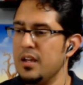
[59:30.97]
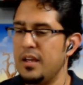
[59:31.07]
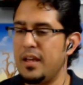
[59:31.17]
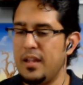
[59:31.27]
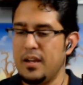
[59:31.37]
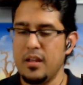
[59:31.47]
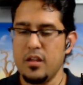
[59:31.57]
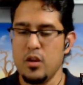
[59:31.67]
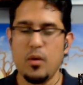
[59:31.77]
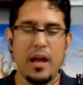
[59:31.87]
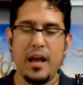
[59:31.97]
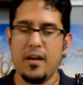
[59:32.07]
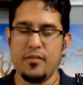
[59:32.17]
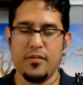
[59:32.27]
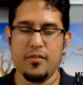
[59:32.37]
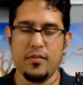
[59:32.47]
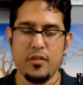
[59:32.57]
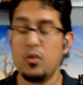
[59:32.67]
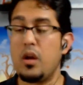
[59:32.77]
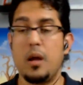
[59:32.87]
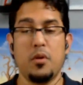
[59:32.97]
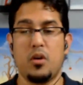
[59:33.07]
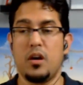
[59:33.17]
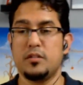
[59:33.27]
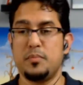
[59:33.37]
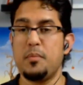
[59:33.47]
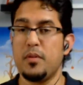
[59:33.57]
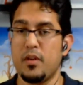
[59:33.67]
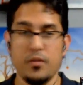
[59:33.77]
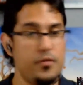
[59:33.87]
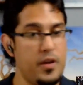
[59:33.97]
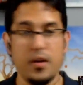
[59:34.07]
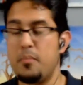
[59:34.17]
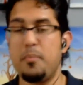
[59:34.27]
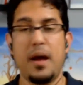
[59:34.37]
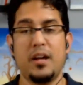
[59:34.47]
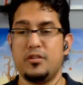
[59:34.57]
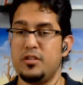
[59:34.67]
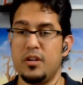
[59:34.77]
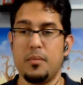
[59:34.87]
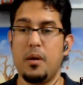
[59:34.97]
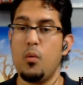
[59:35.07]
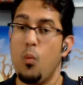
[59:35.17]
And you'll come across people that are very passionate about